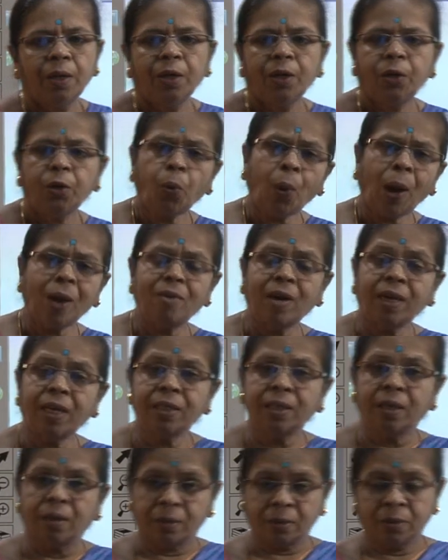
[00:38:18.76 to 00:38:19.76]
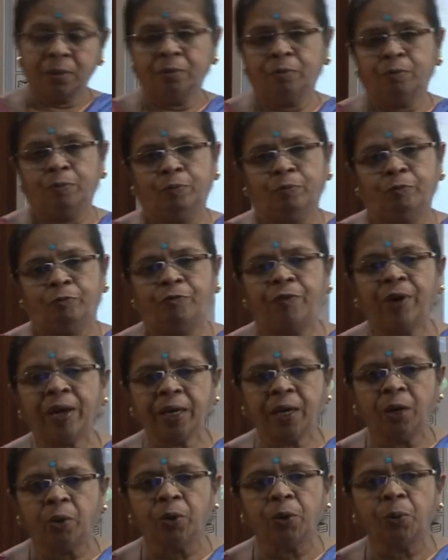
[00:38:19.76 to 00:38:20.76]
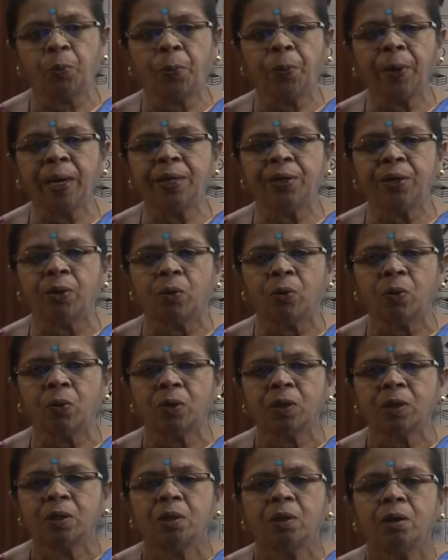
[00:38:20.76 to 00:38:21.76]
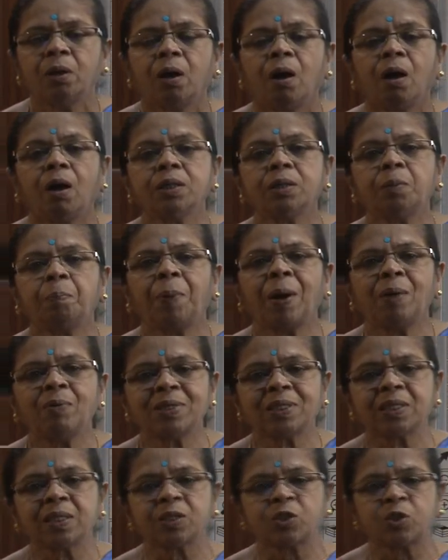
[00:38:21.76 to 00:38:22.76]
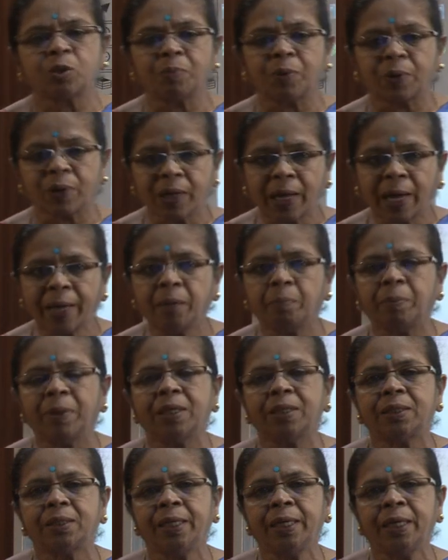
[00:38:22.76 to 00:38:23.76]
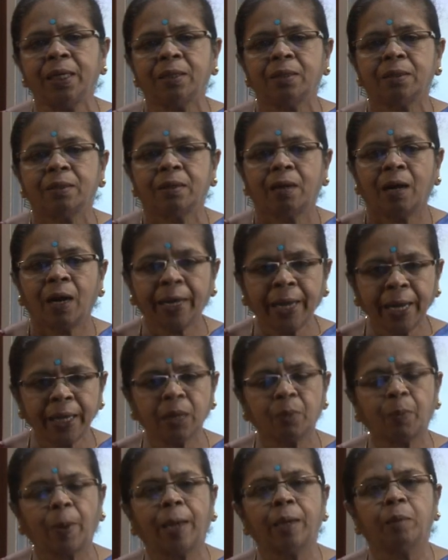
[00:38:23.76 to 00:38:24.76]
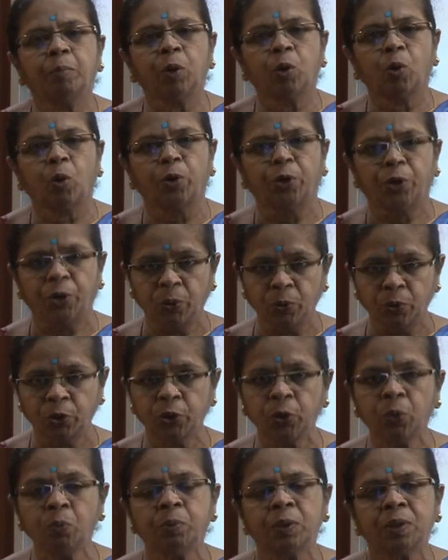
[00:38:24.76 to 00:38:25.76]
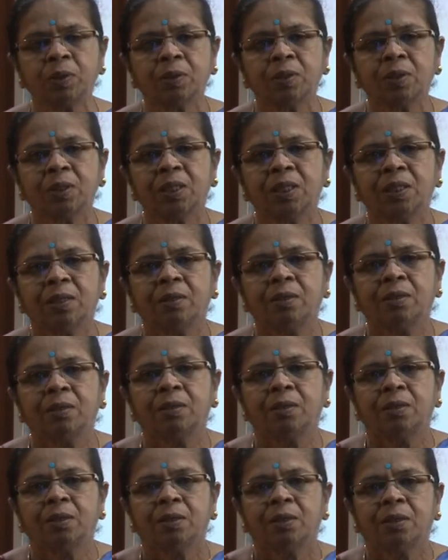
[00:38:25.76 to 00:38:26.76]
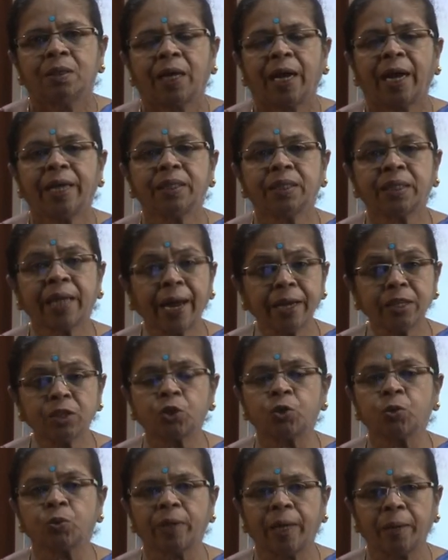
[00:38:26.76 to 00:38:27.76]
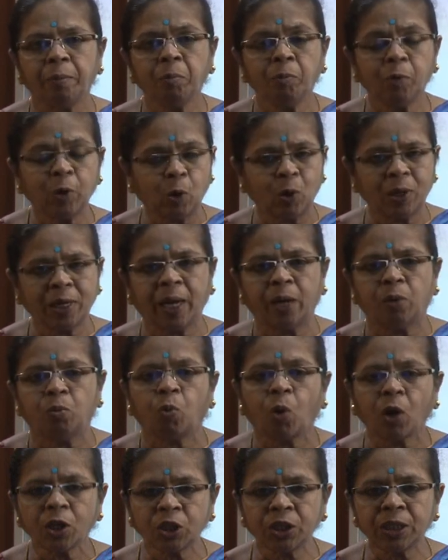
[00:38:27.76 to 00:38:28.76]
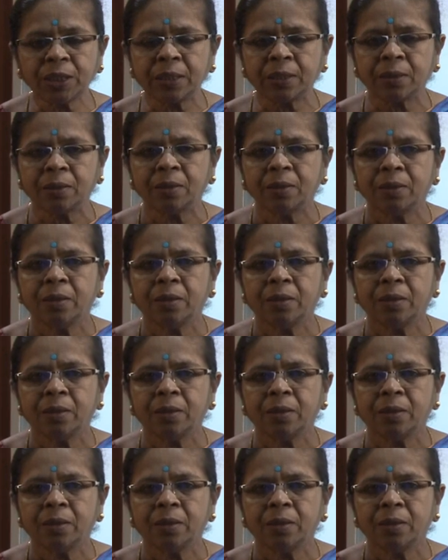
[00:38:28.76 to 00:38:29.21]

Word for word: You have another very good video on the power system reliability again available on YouTube and thanks to them we all can watch it.